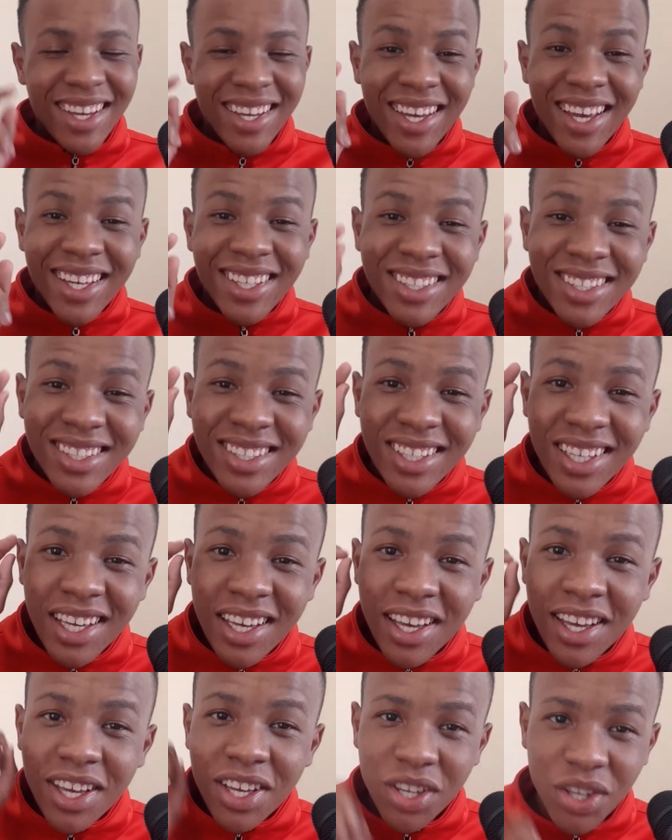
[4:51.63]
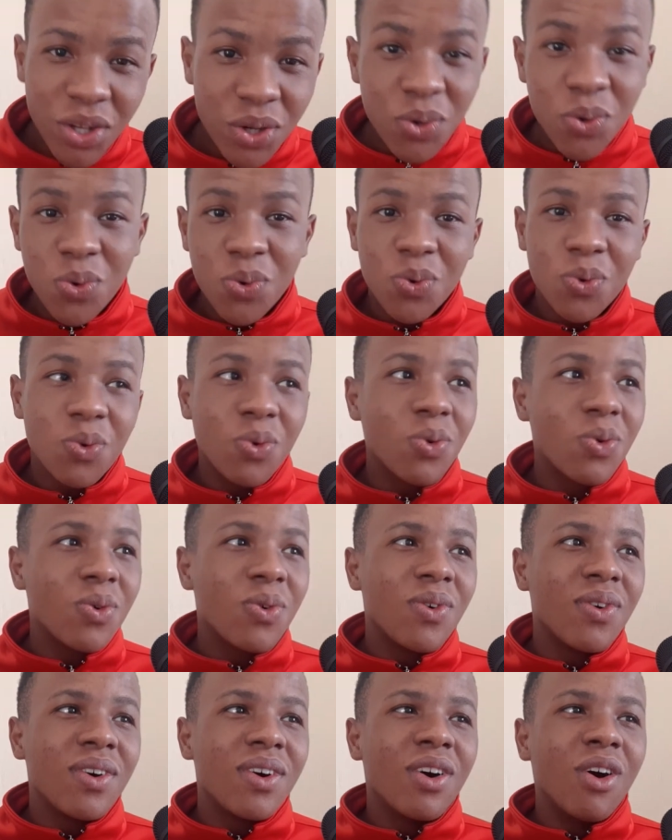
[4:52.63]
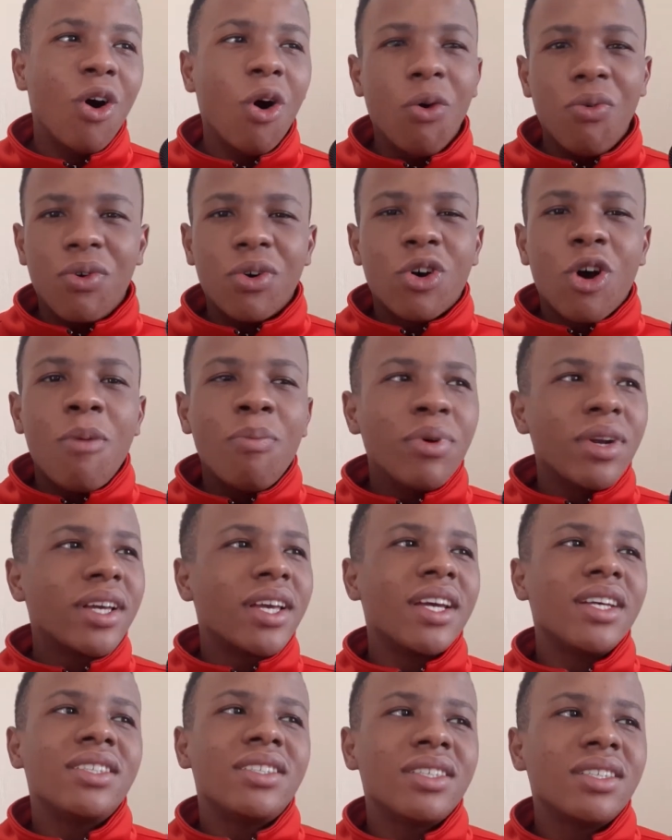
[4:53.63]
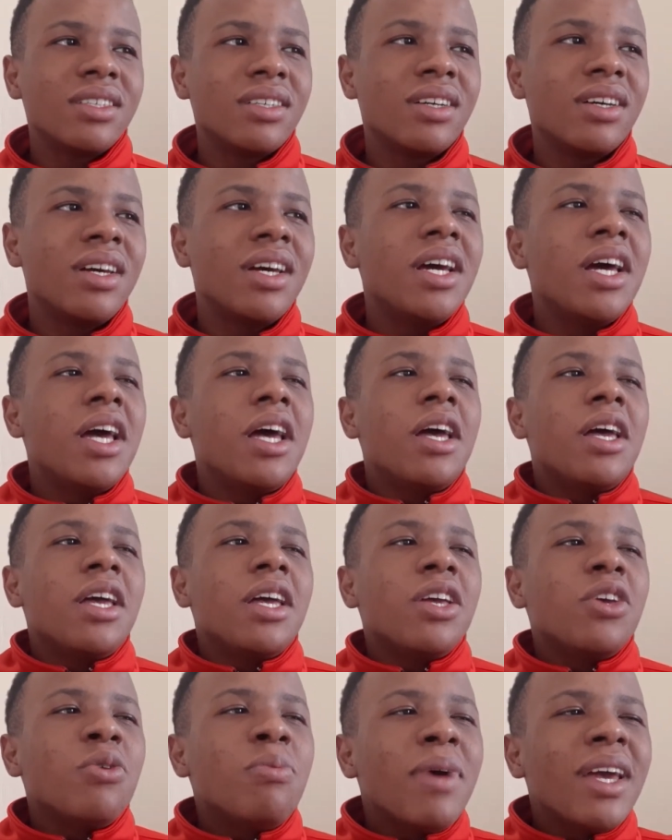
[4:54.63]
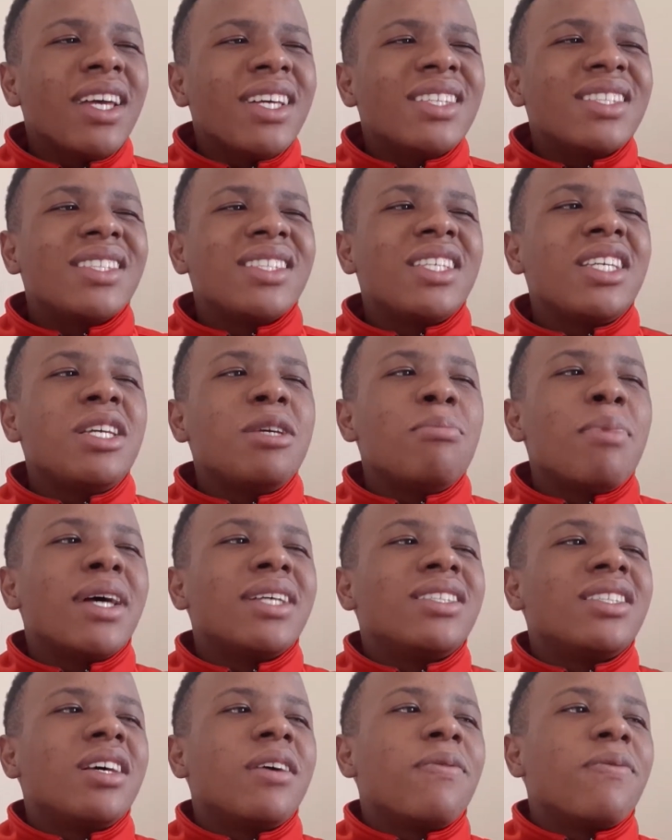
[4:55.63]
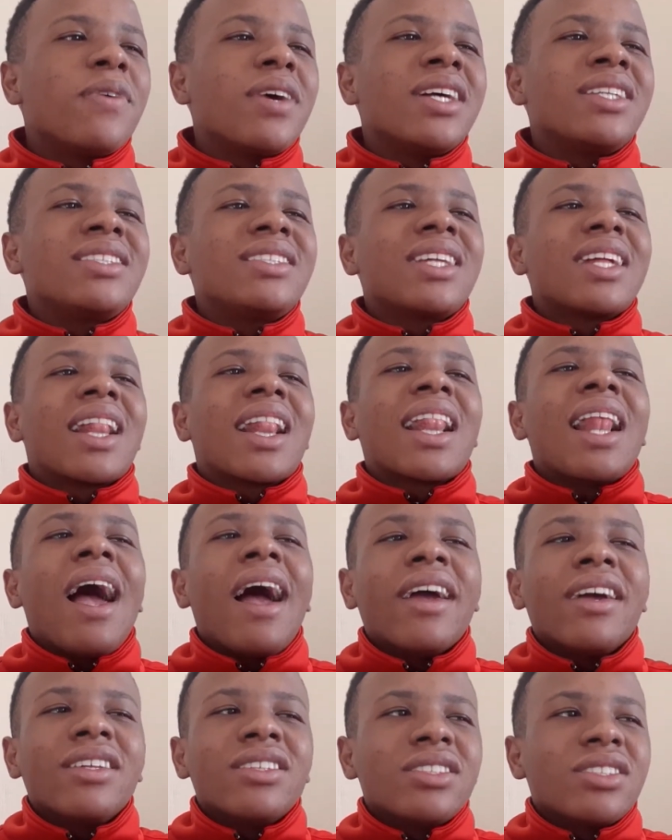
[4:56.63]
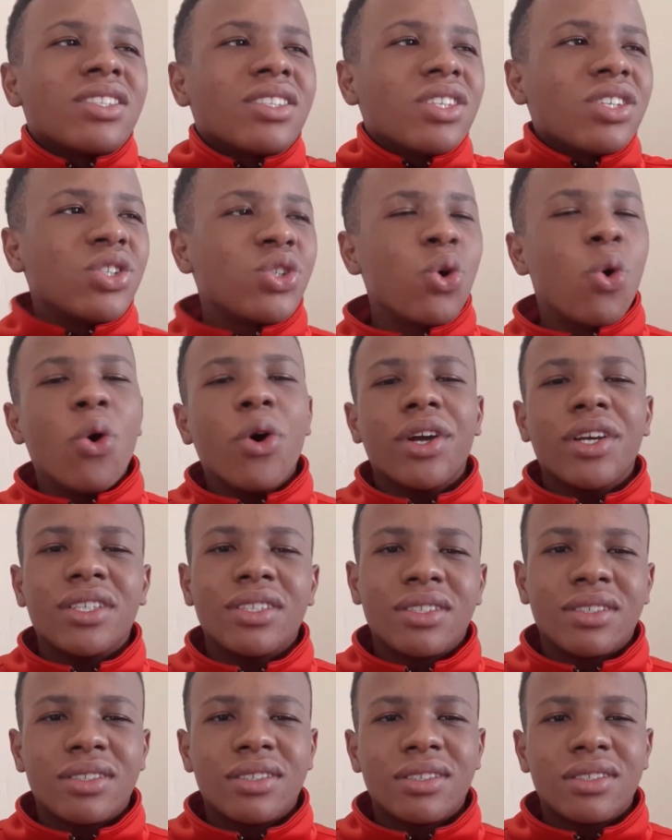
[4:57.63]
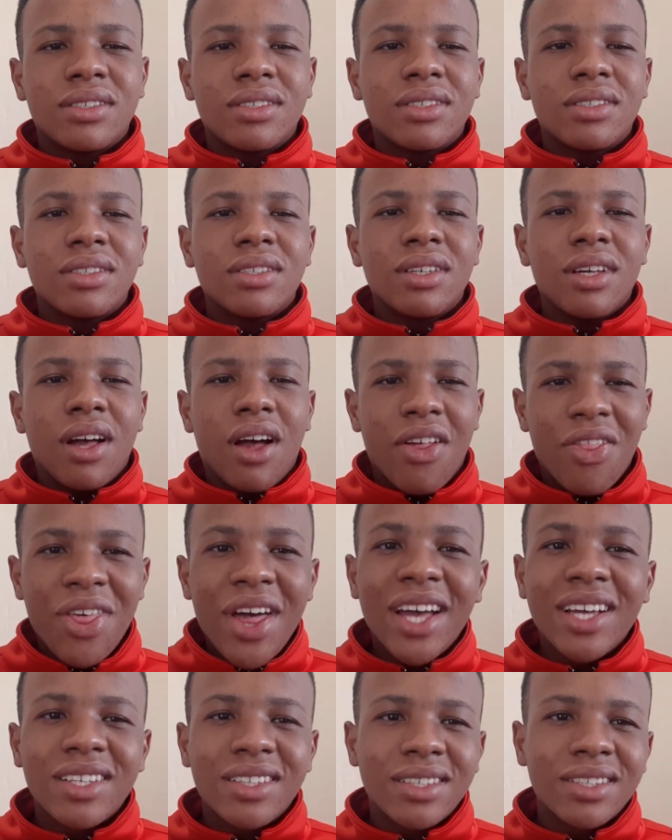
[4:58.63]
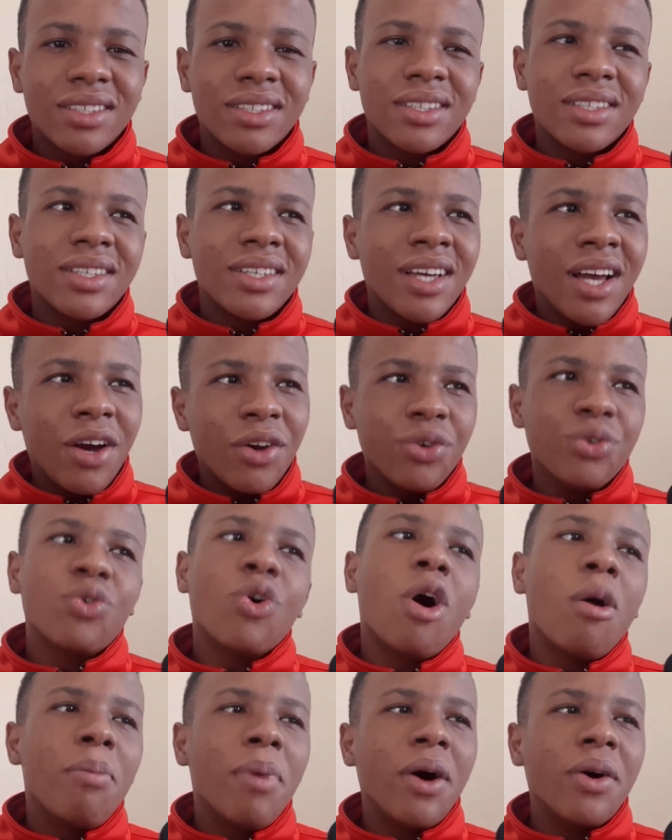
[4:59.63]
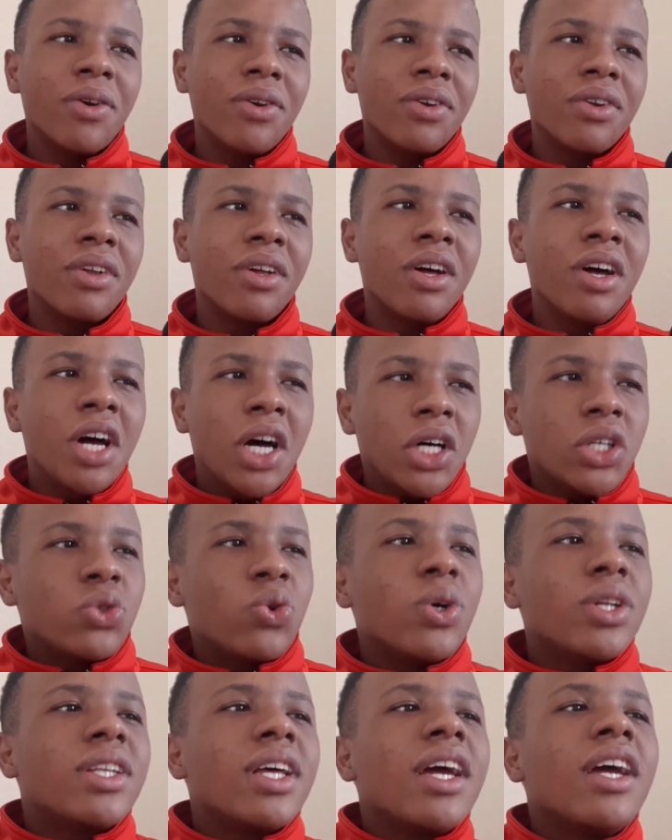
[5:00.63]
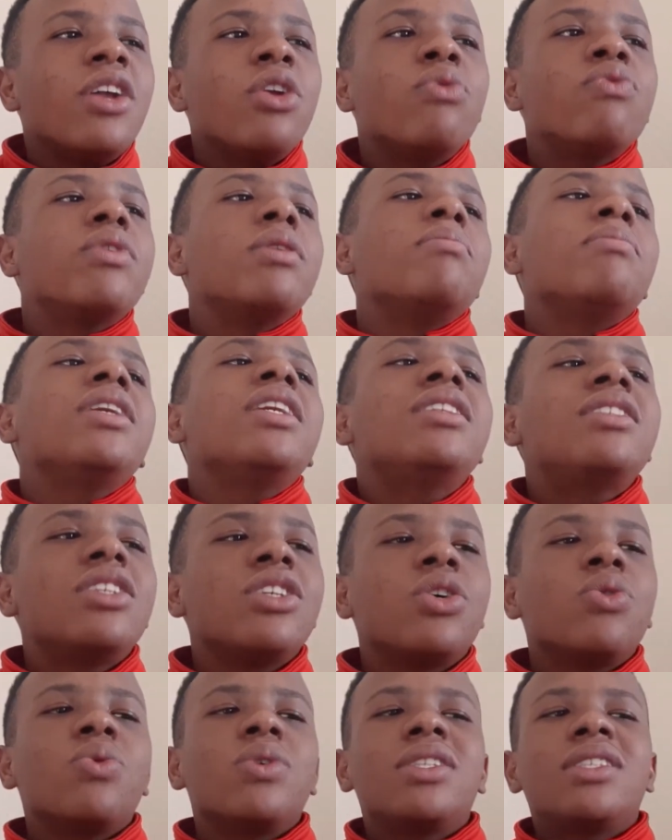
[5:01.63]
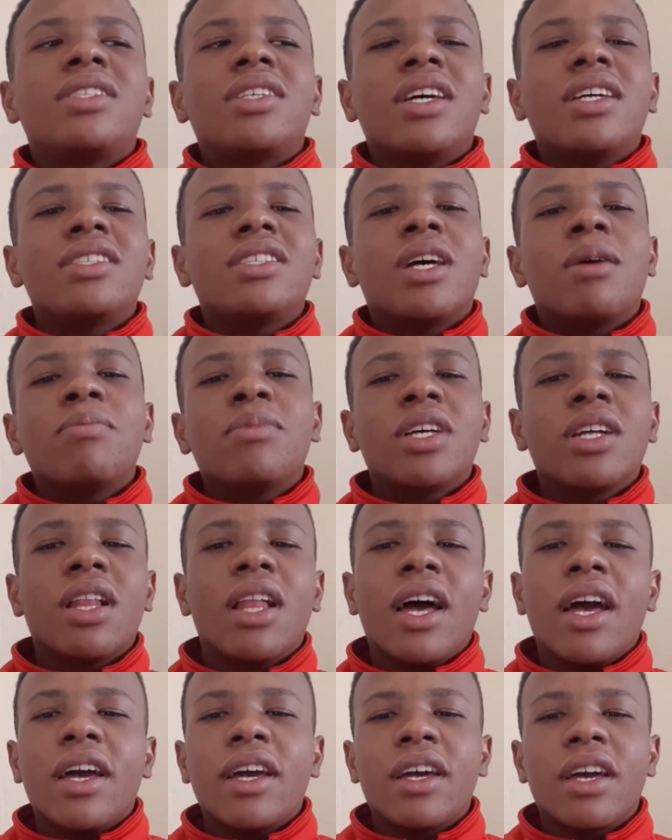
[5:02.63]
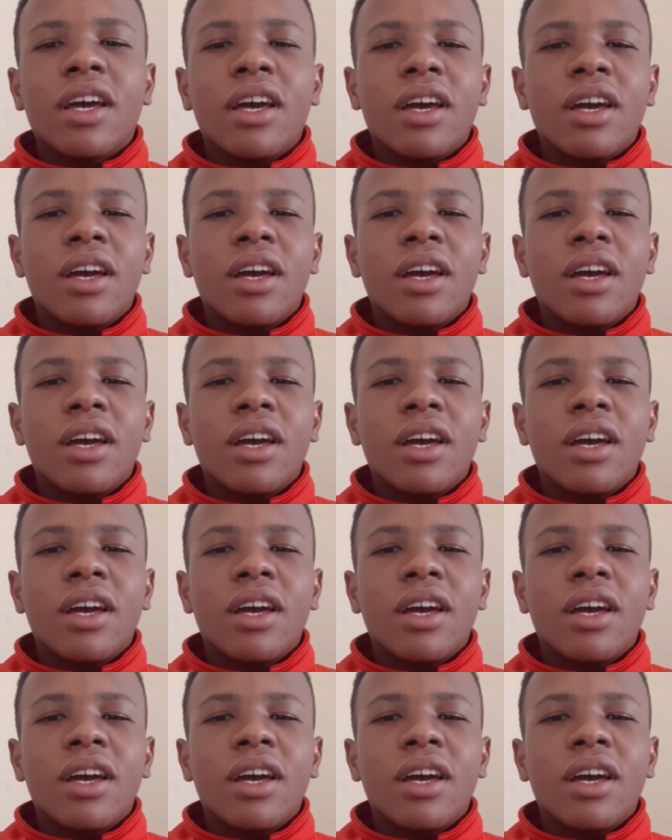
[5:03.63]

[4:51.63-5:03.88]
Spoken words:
Yes, you. Overcomplicated. You make it seem as if it's the client's choice. That's how you go about it. So at the end of the meeting, you would say something like,